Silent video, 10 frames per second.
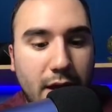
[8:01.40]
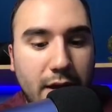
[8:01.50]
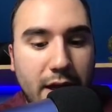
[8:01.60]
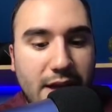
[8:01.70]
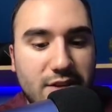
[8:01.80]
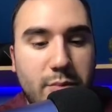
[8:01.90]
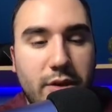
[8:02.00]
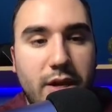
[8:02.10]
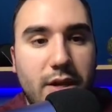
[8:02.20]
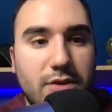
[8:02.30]
And
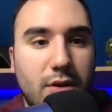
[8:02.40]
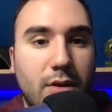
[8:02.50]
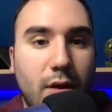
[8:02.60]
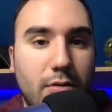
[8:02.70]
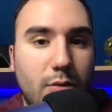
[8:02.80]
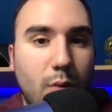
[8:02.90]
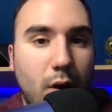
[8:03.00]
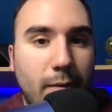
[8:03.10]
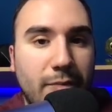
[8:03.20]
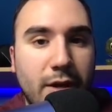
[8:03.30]
SBE is another
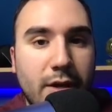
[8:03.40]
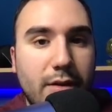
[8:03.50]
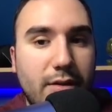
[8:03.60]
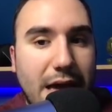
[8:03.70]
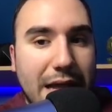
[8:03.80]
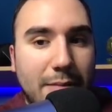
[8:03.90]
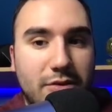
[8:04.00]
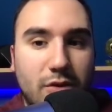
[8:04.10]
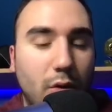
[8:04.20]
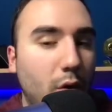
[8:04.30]
one that I'm
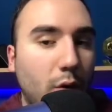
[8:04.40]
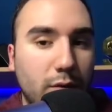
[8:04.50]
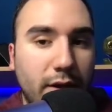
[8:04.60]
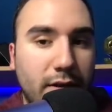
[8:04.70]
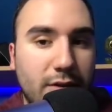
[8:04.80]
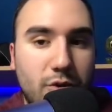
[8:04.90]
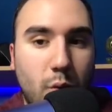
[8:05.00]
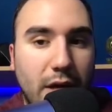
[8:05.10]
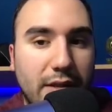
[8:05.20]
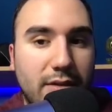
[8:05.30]
still holding. This
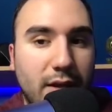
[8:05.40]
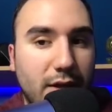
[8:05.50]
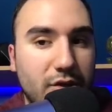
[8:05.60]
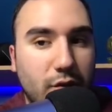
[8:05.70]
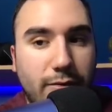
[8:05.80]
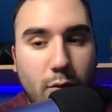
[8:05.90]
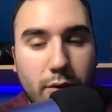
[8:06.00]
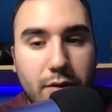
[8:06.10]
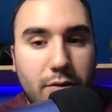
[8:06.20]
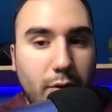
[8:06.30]
one I think is a
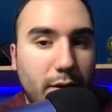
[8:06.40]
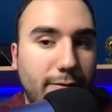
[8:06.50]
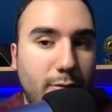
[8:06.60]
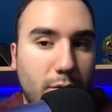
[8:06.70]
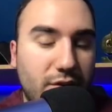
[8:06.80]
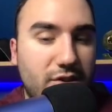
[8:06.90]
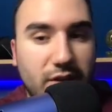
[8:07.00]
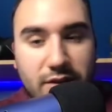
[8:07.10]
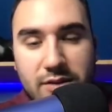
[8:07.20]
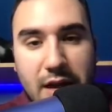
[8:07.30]
$43 to
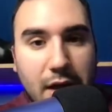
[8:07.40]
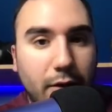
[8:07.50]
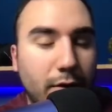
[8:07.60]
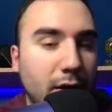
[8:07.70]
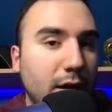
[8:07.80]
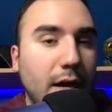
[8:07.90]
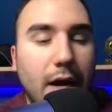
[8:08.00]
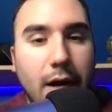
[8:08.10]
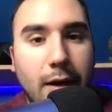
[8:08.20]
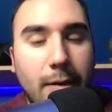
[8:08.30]

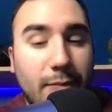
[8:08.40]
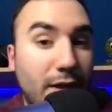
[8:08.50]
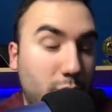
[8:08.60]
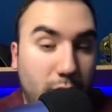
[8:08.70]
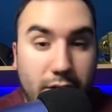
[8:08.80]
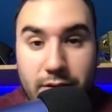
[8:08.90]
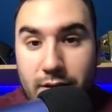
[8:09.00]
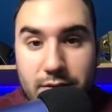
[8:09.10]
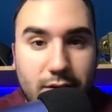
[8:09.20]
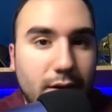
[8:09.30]
$46. That's where I think
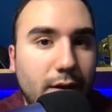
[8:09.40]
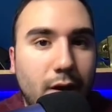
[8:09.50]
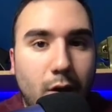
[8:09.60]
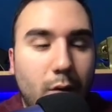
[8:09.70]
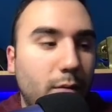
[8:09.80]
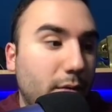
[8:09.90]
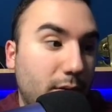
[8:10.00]
it's going to go.